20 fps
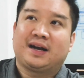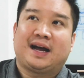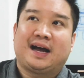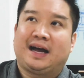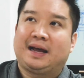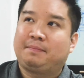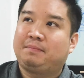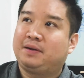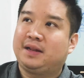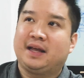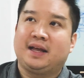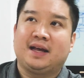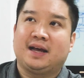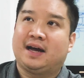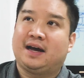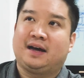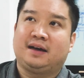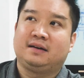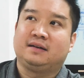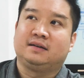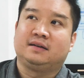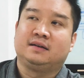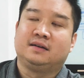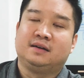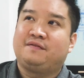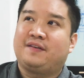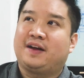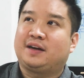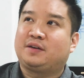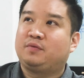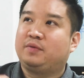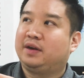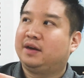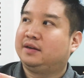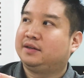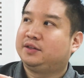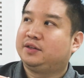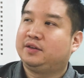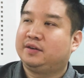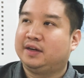hard, play harder. In fact, we're
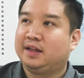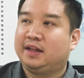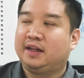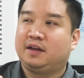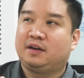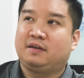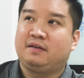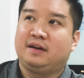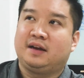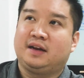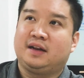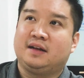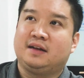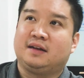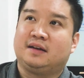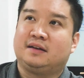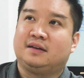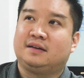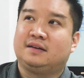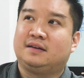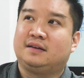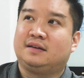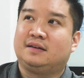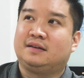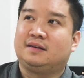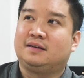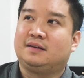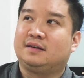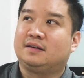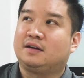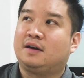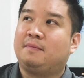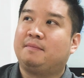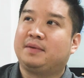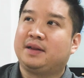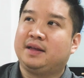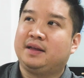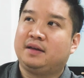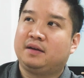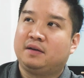actually creating a
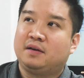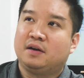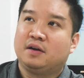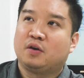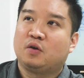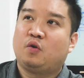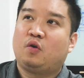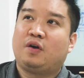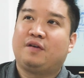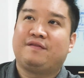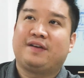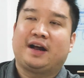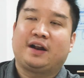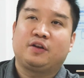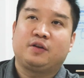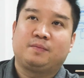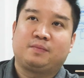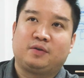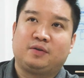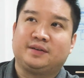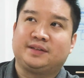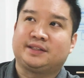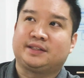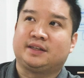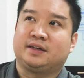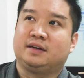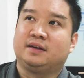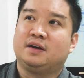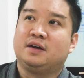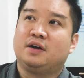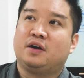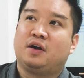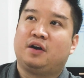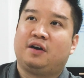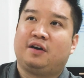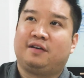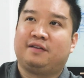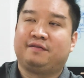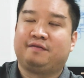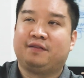company core value poster
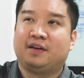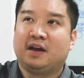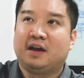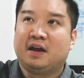of